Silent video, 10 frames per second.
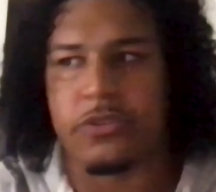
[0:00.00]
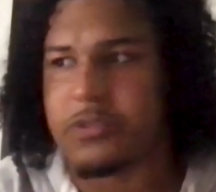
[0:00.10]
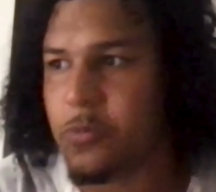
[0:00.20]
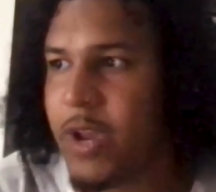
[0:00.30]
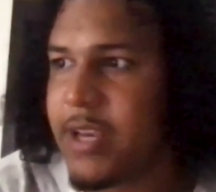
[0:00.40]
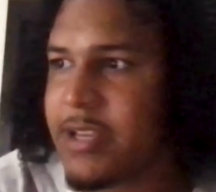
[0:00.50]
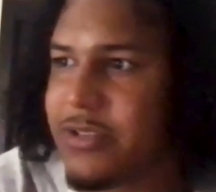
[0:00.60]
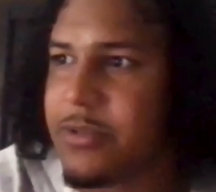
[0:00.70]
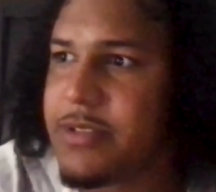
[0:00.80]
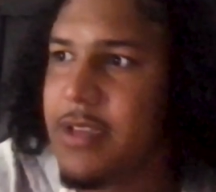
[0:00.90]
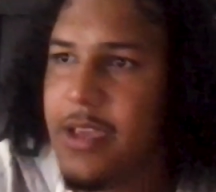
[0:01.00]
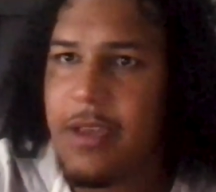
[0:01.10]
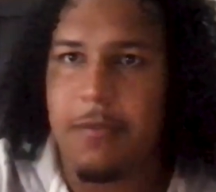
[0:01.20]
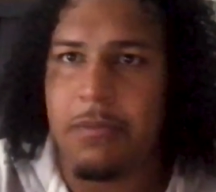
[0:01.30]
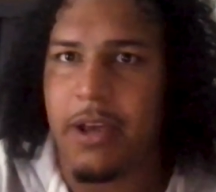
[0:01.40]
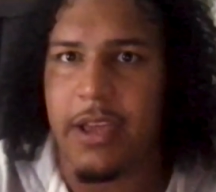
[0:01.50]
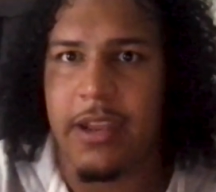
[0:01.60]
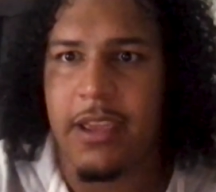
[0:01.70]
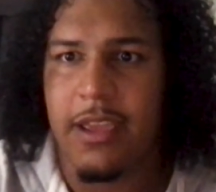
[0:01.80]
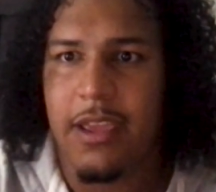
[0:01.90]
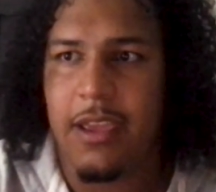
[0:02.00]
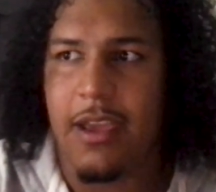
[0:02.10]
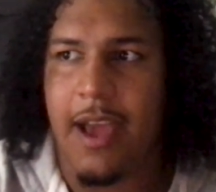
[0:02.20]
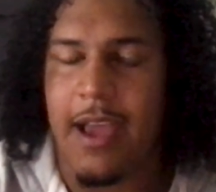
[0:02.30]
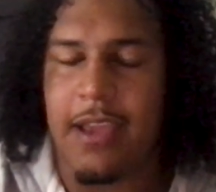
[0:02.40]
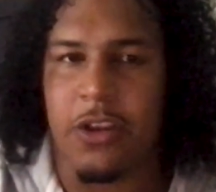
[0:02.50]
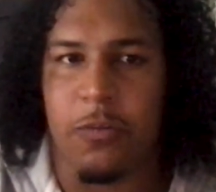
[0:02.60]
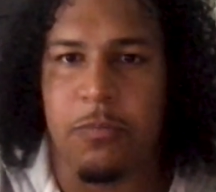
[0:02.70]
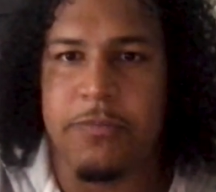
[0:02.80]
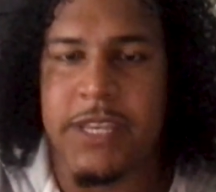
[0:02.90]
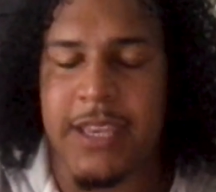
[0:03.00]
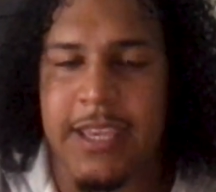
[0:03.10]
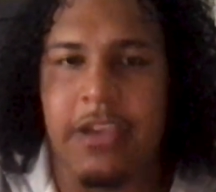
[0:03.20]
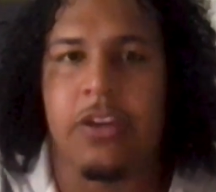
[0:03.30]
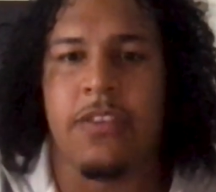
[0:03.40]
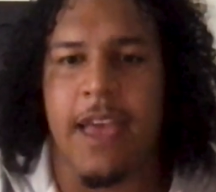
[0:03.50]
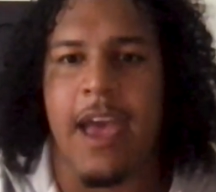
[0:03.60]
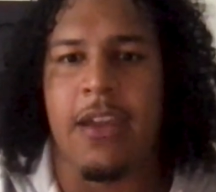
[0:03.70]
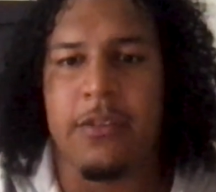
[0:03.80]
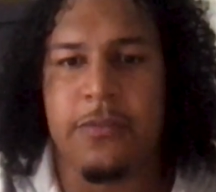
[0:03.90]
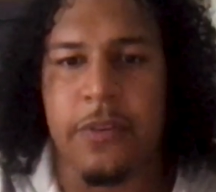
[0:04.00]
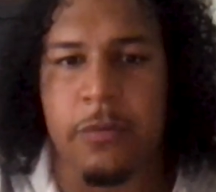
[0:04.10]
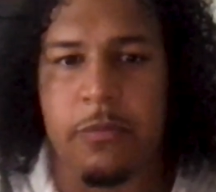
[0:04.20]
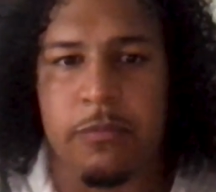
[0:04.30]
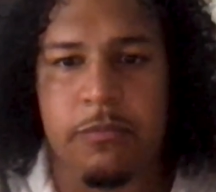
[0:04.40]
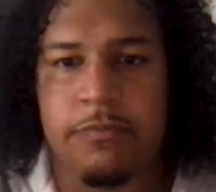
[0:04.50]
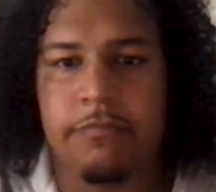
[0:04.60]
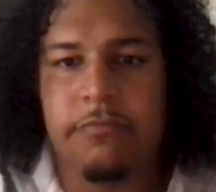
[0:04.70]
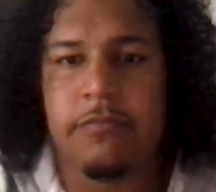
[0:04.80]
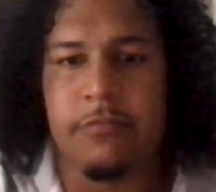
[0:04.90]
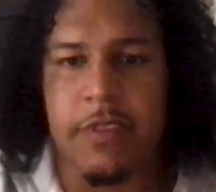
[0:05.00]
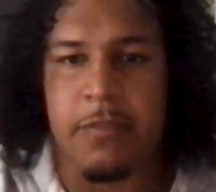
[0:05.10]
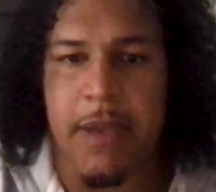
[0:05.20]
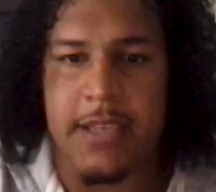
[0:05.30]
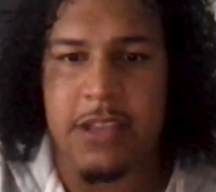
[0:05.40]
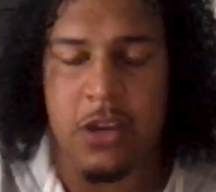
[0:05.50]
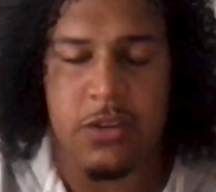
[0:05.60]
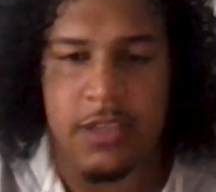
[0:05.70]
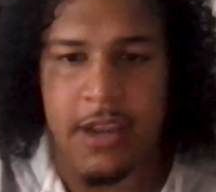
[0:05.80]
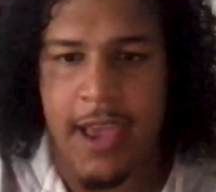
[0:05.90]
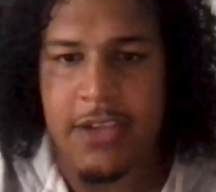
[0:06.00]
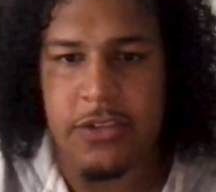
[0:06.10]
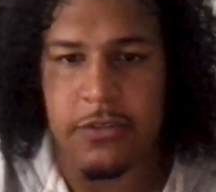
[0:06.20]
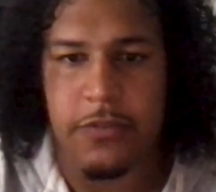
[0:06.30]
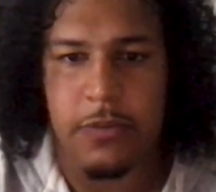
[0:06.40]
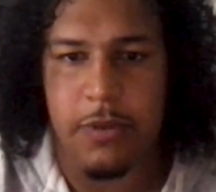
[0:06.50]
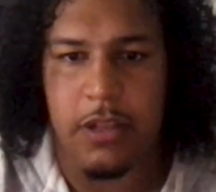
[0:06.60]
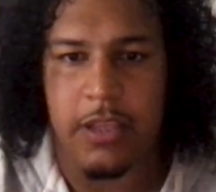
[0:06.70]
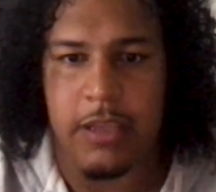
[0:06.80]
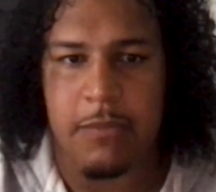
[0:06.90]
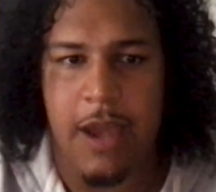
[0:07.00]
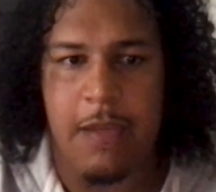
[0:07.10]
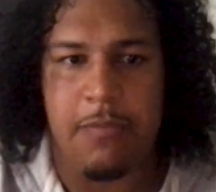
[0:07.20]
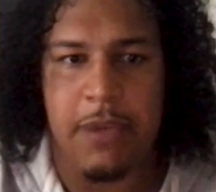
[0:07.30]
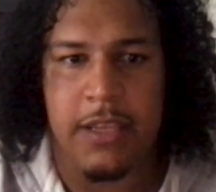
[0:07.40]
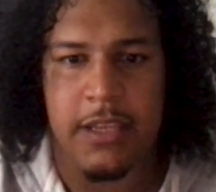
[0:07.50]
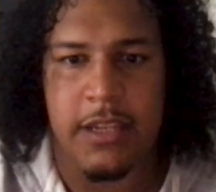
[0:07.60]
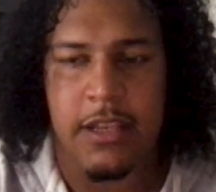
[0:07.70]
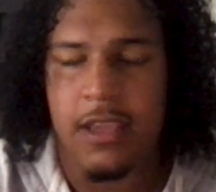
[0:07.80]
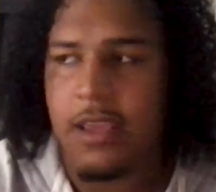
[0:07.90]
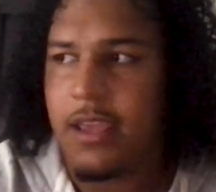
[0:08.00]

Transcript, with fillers: some weight issues but I, you know to hear that from the best coach in the national football league in my opinion